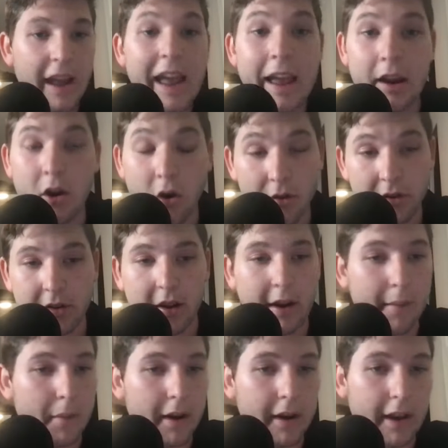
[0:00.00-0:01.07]
in
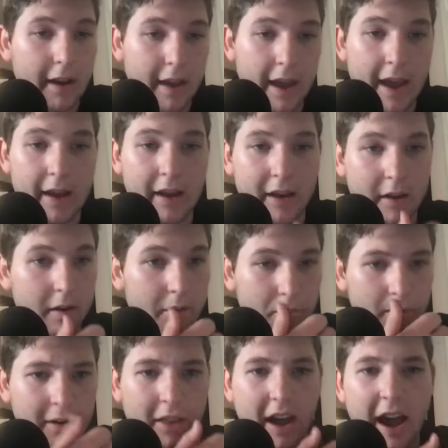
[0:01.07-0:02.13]
overtime. Might I add, on
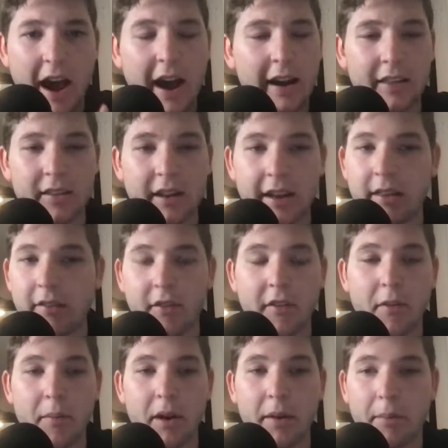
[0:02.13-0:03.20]
one of the hottest days I've
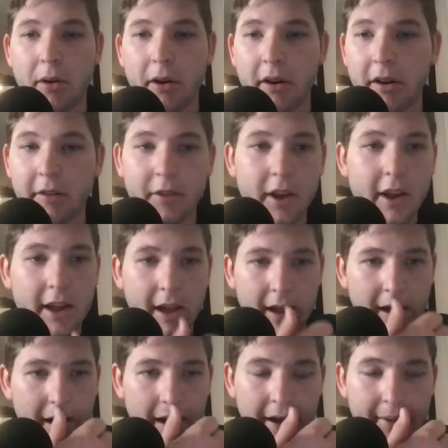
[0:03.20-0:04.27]
ever been a part of.
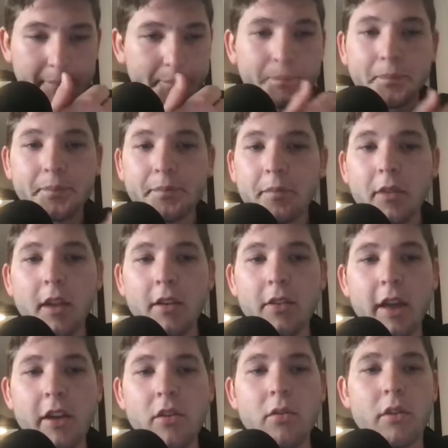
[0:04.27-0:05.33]
Um,
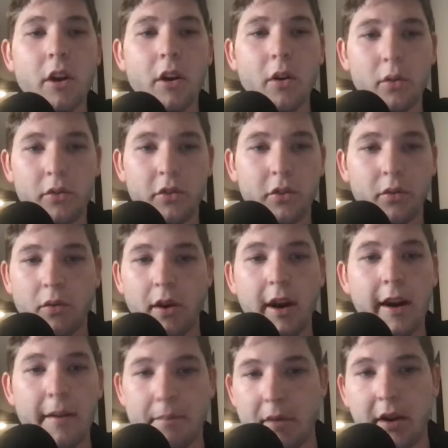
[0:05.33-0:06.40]
then you go to
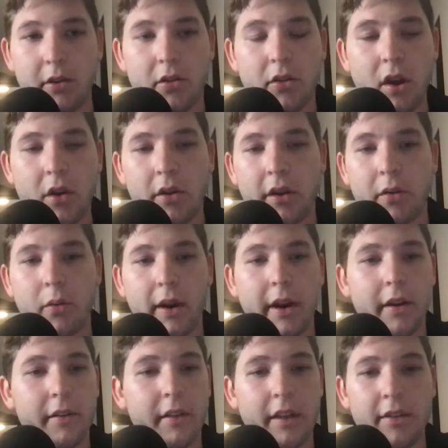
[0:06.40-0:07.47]
Minnesota,
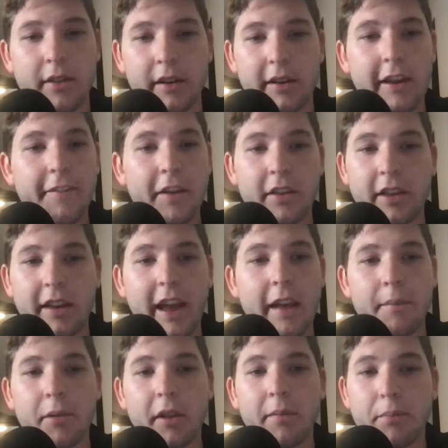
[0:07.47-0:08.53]
where the defense
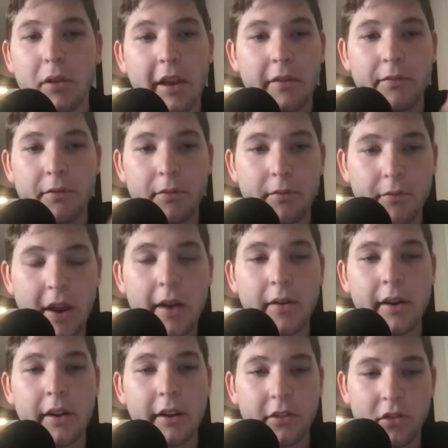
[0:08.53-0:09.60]
again played
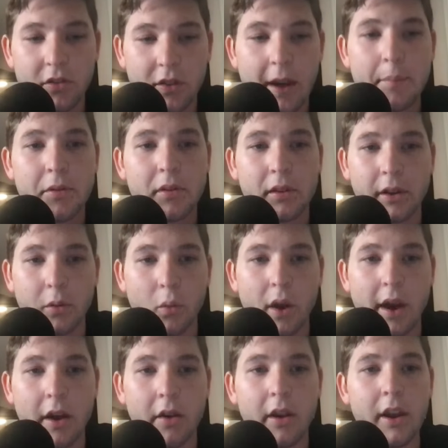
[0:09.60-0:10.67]
very exceptionally
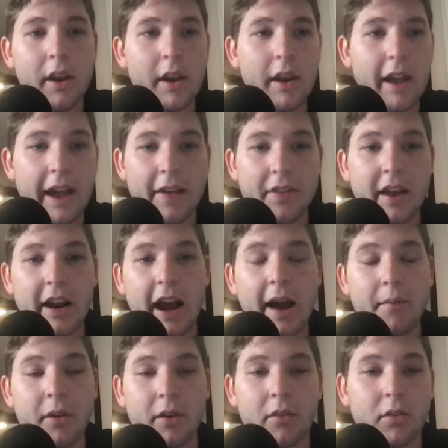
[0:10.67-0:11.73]
well, and then
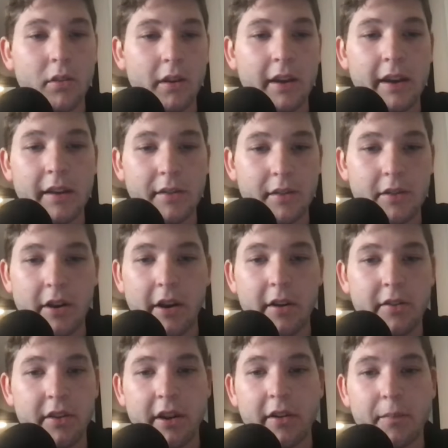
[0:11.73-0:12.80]
obviously
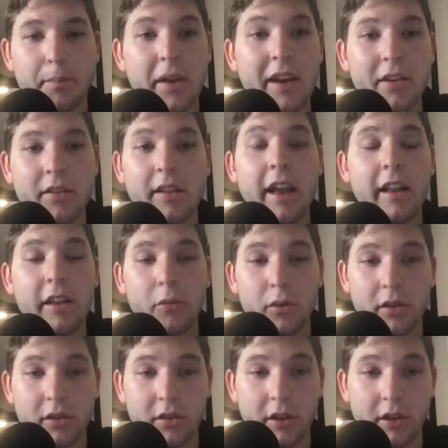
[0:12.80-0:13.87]
their piece de la
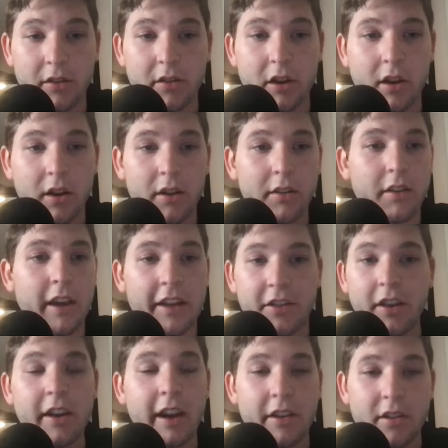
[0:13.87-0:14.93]
resistance, I
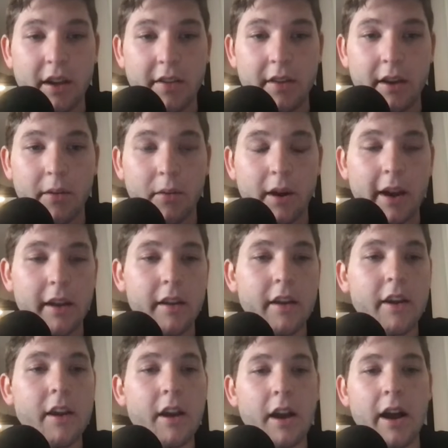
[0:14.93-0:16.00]
think I said that right,
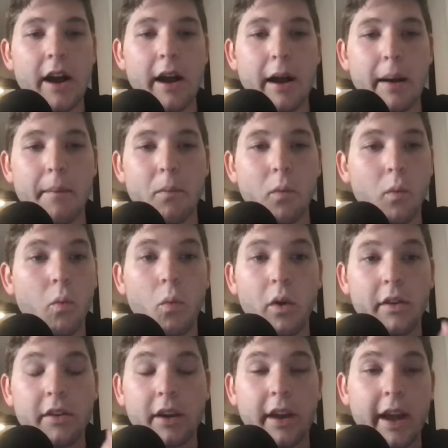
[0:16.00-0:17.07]

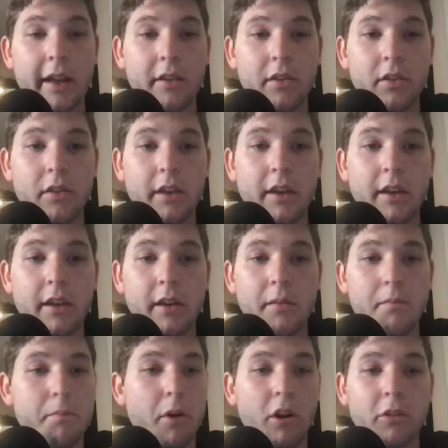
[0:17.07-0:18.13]
was against
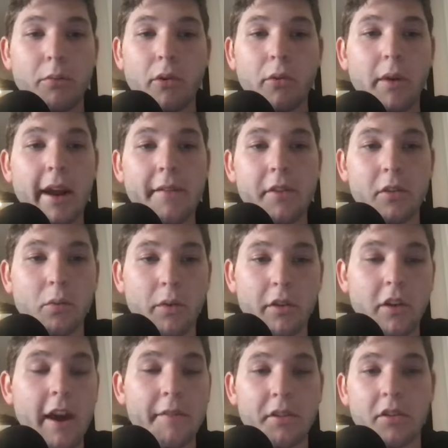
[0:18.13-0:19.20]
the Baltimore Ravens,
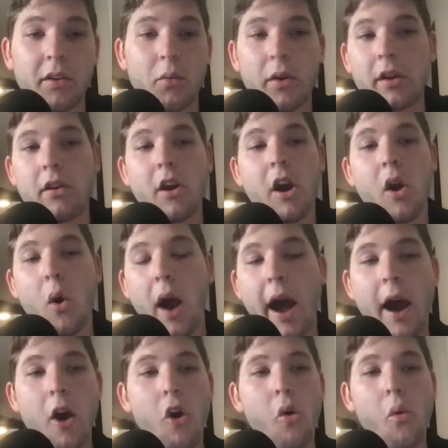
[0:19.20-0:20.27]
which obviously we know
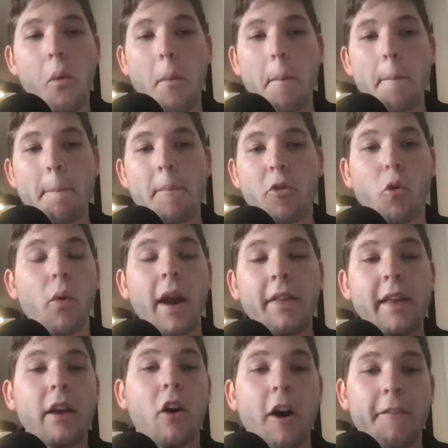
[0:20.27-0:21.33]
how
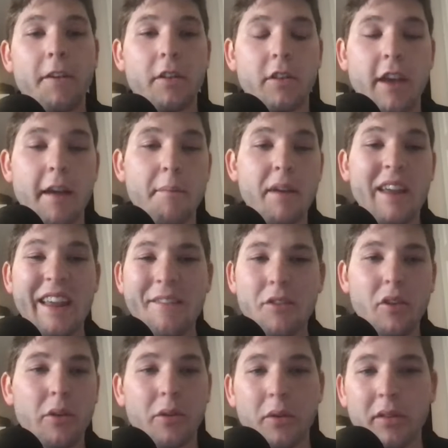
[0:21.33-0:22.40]
great that offense can be,
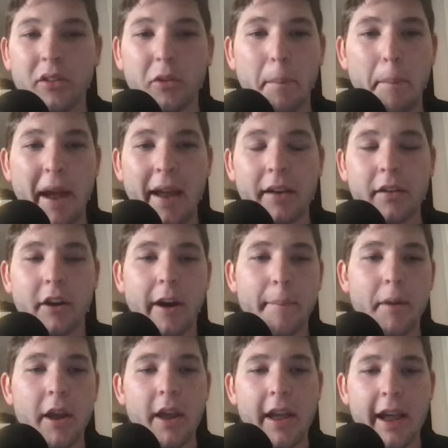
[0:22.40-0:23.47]
even though they're a little banged
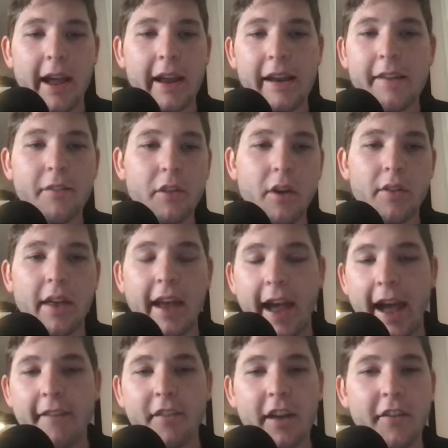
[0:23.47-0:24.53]
up, and even though they
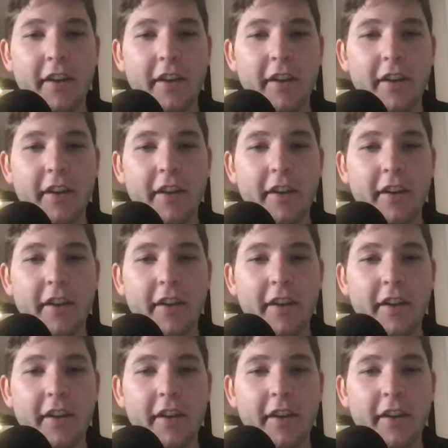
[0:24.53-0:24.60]
have